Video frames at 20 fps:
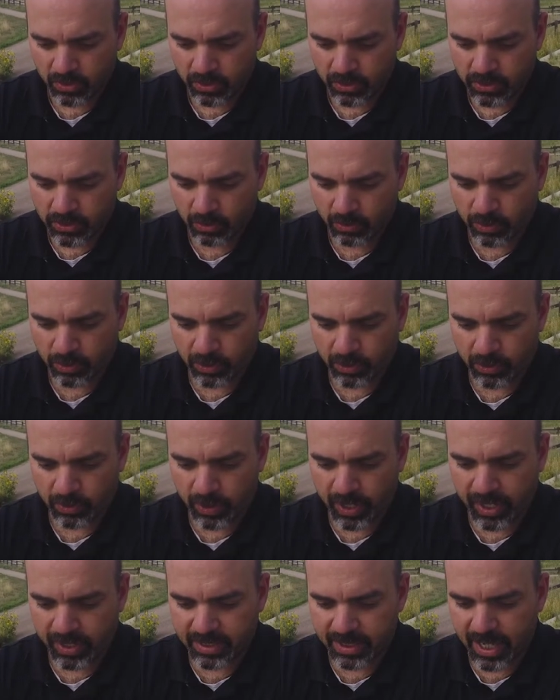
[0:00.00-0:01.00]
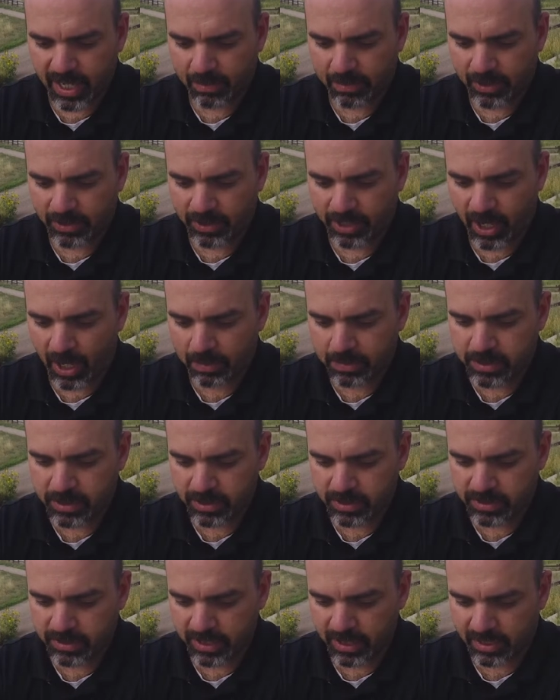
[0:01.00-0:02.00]
So we're gonna go ahead and tap on the
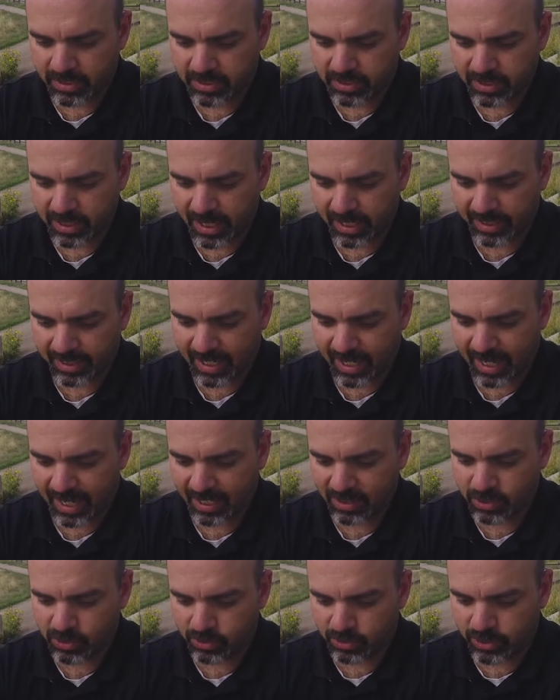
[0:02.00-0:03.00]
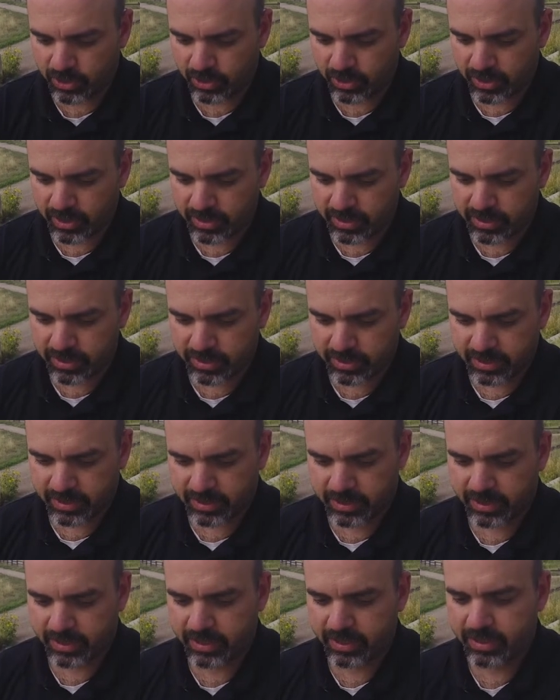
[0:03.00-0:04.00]
options and select add to current.
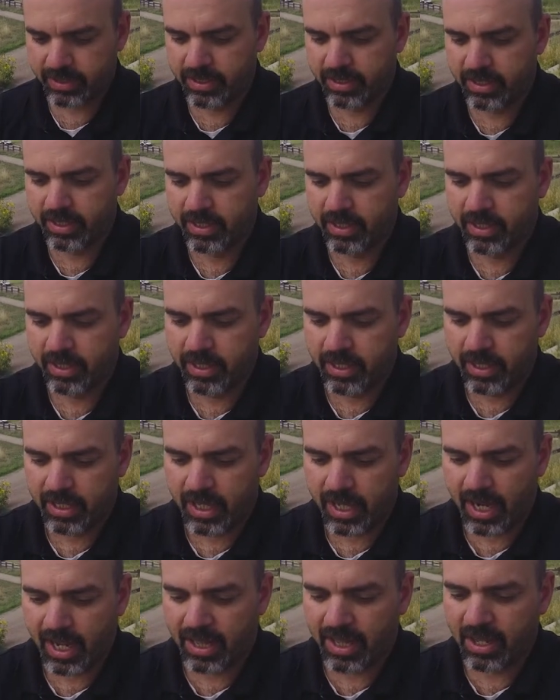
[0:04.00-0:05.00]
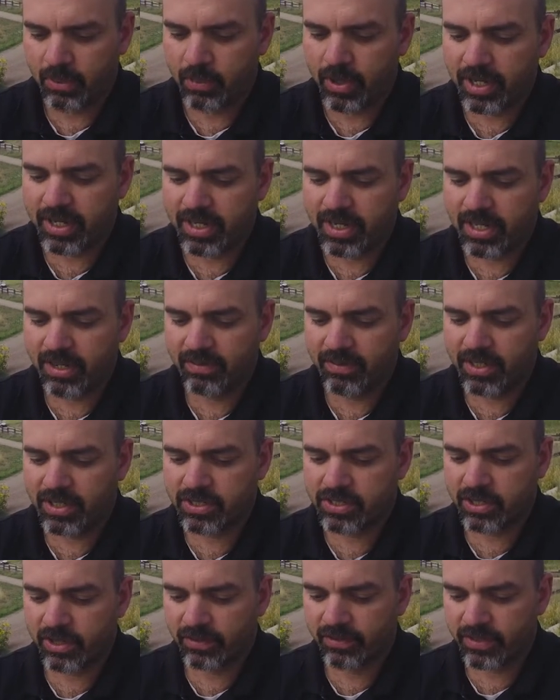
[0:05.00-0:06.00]
And then we can give
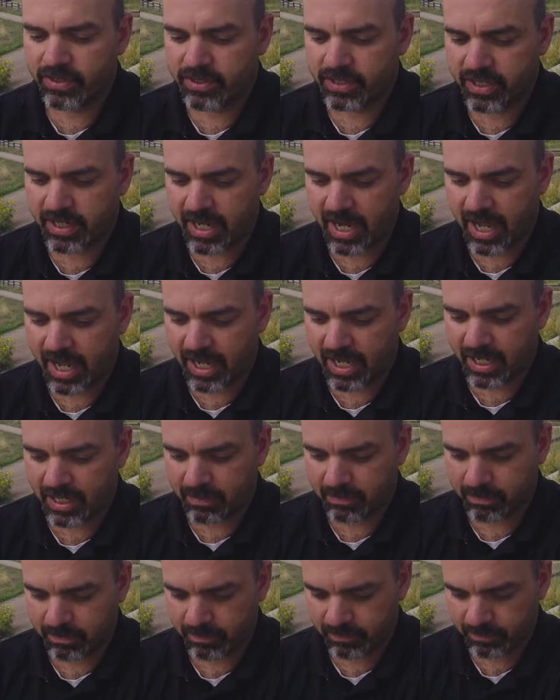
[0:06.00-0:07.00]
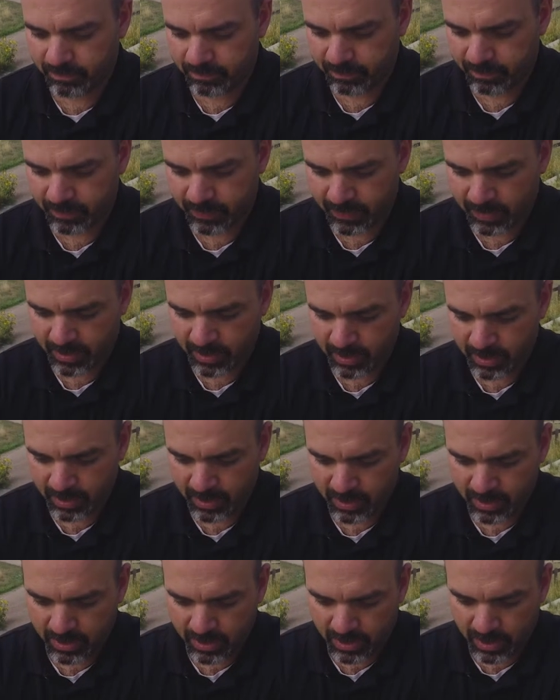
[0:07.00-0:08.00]
this surface a name.
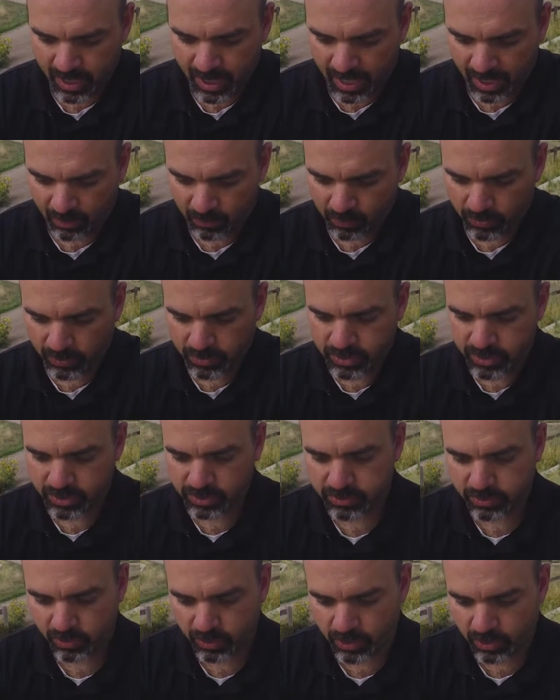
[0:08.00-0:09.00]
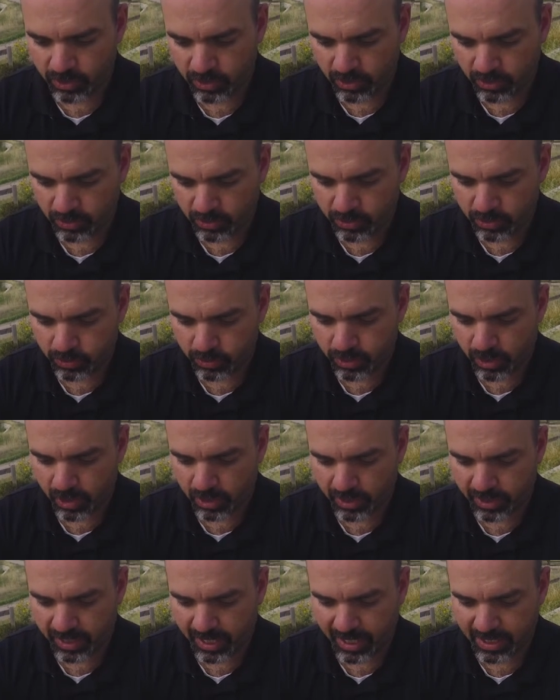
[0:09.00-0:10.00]
And we're just going to
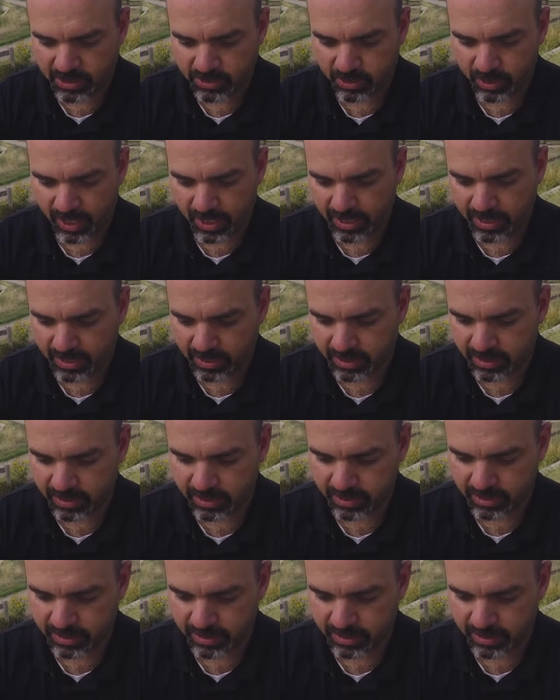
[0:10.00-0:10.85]
call it a training.